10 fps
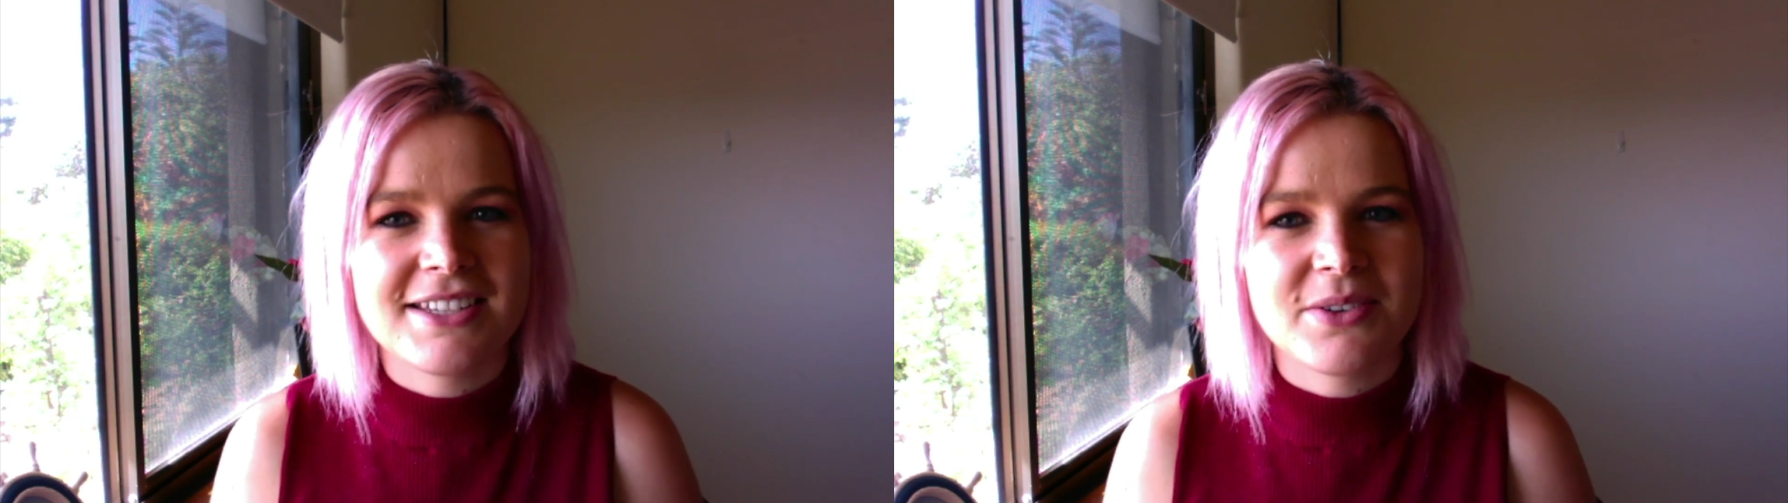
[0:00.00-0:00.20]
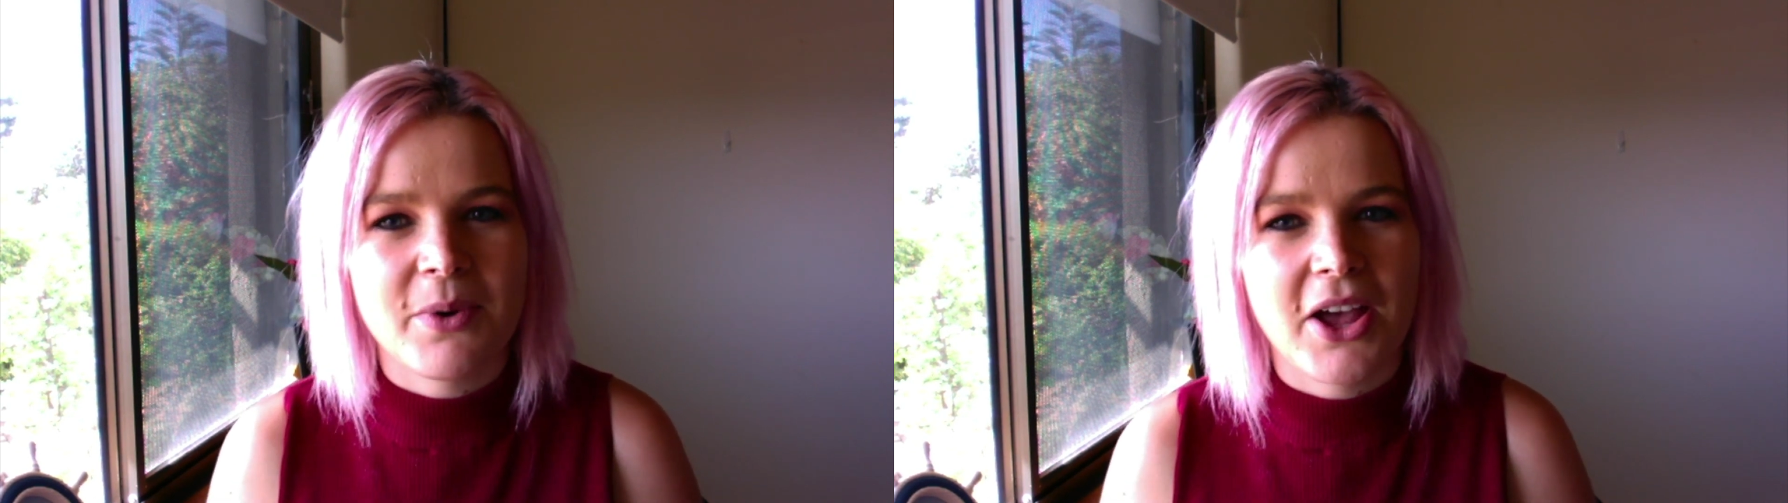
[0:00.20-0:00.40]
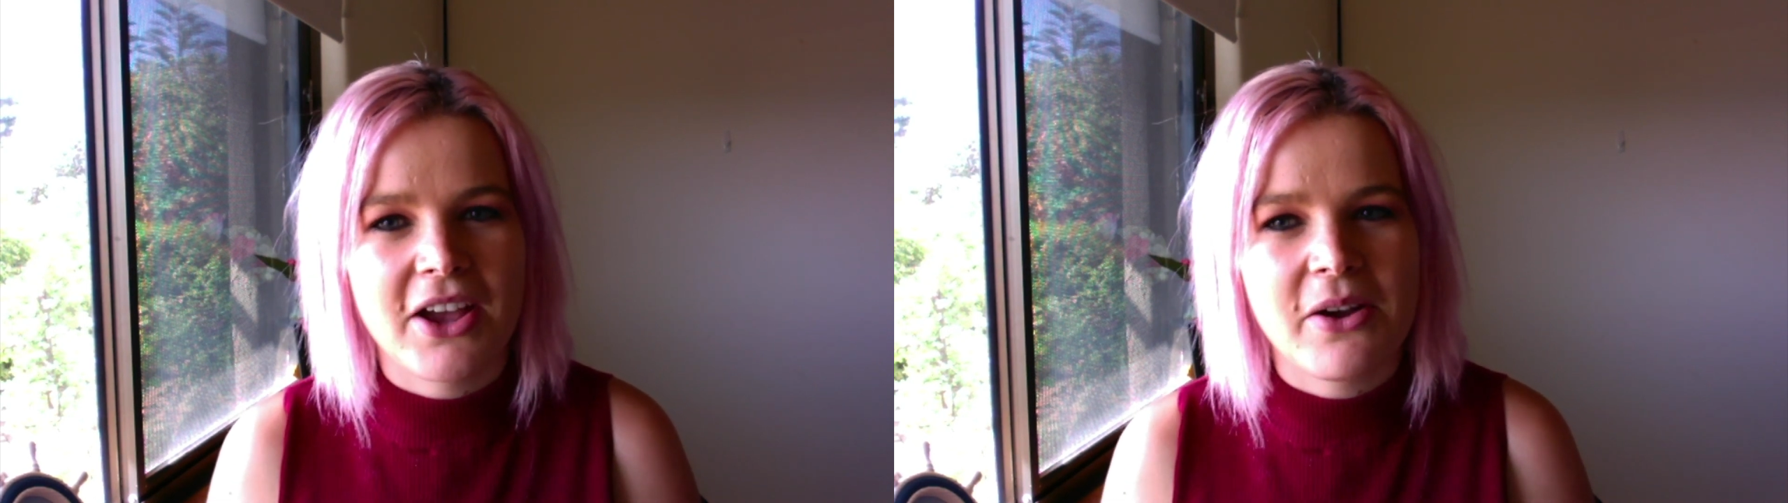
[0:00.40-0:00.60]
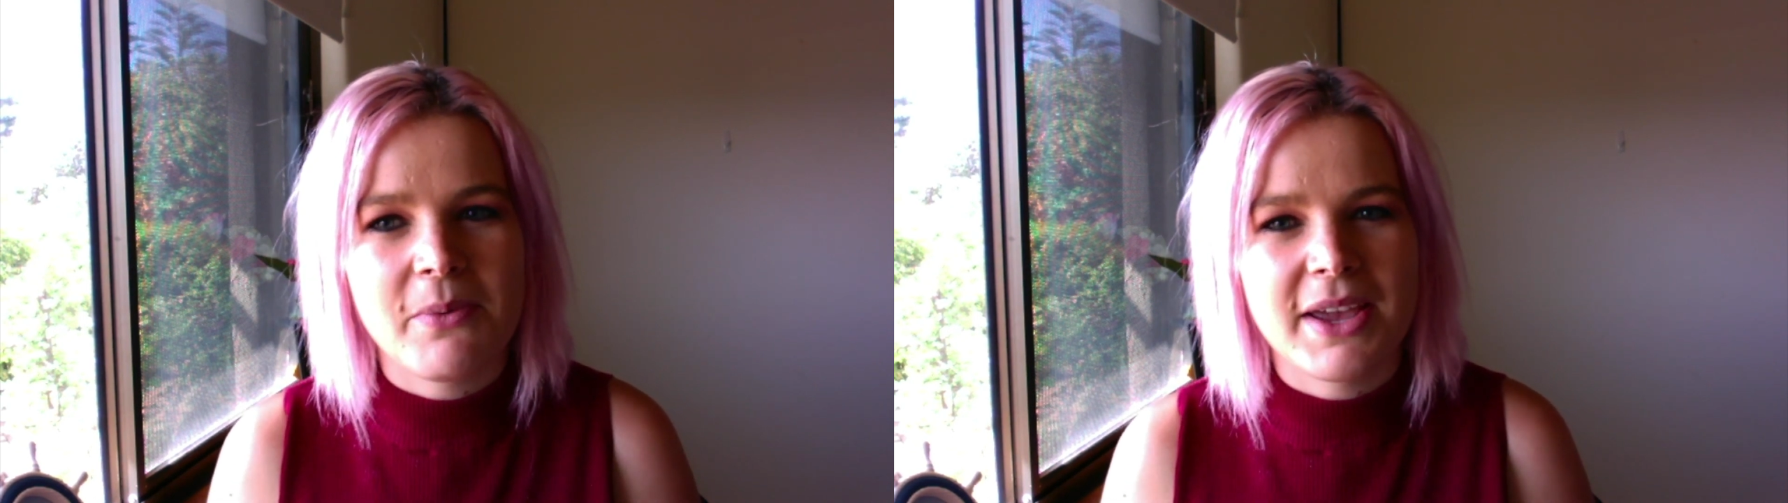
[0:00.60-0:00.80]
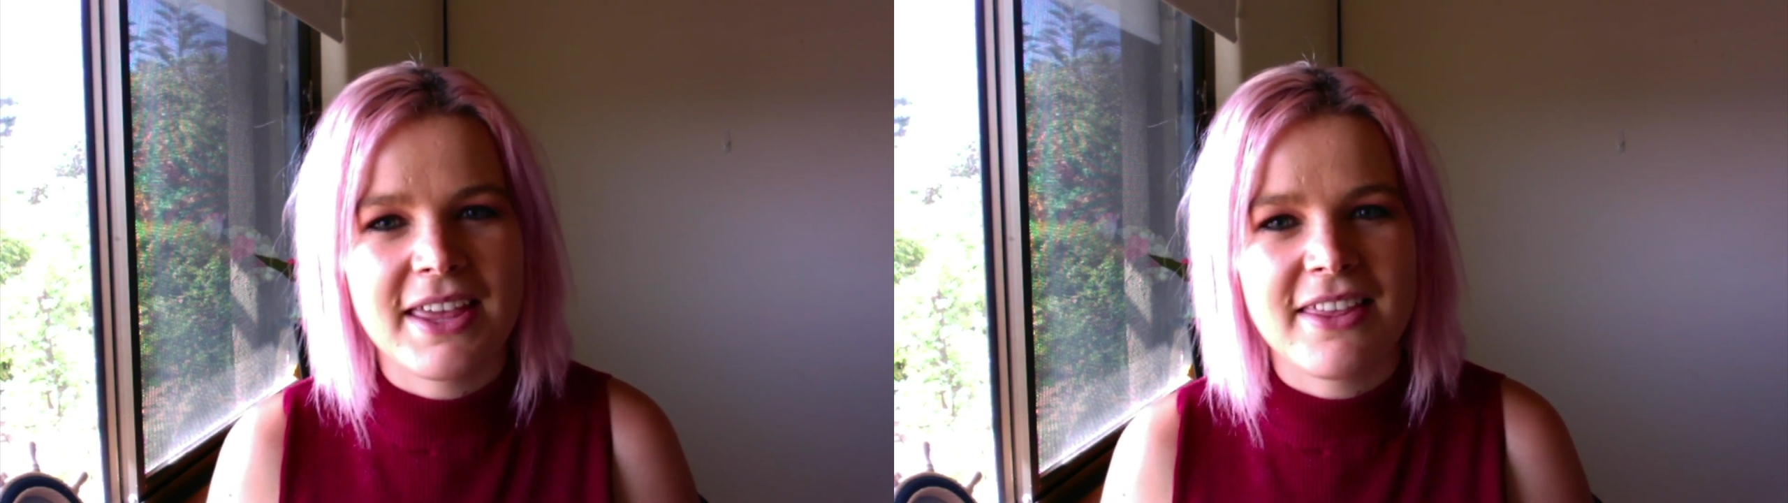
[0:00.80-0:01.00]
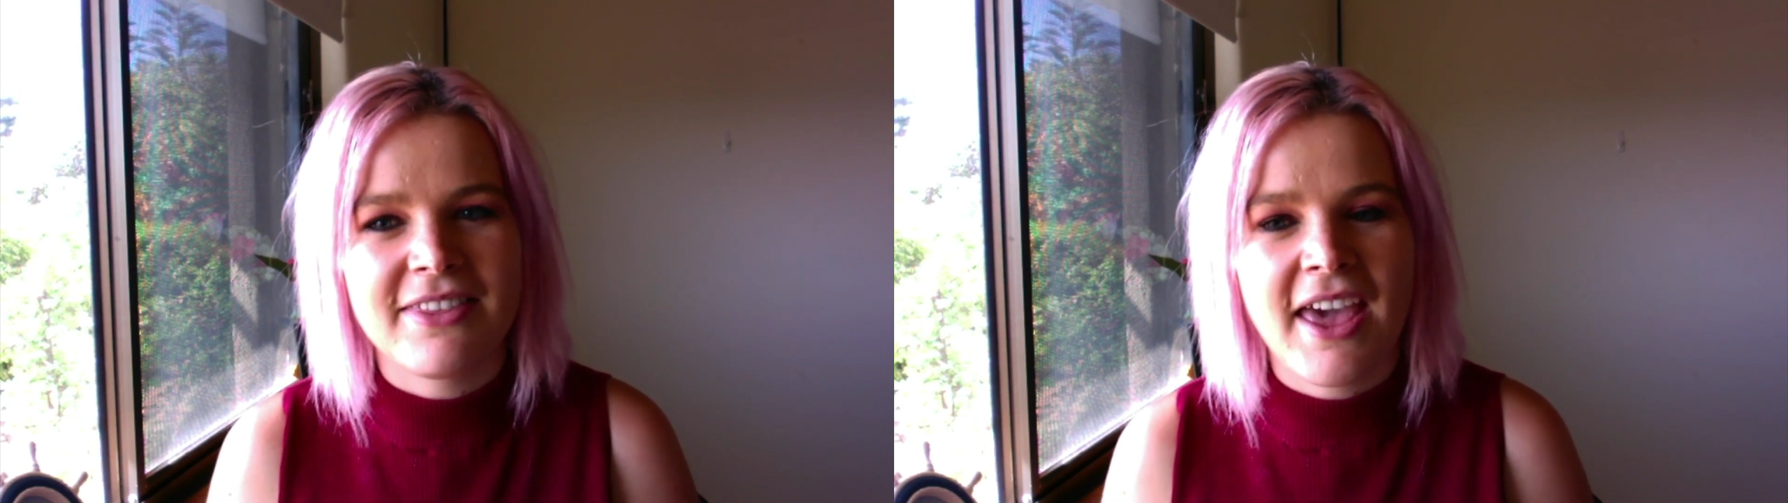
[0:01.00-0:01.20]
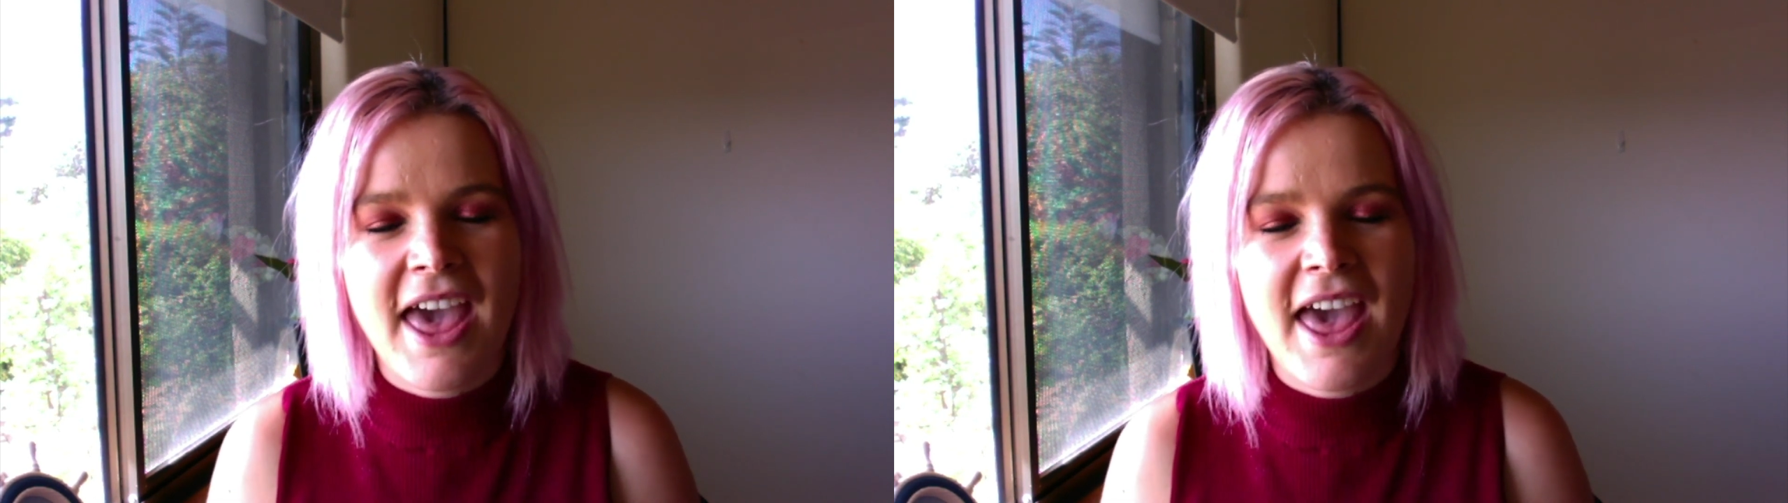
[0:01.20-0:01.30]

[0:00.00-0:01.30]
to work with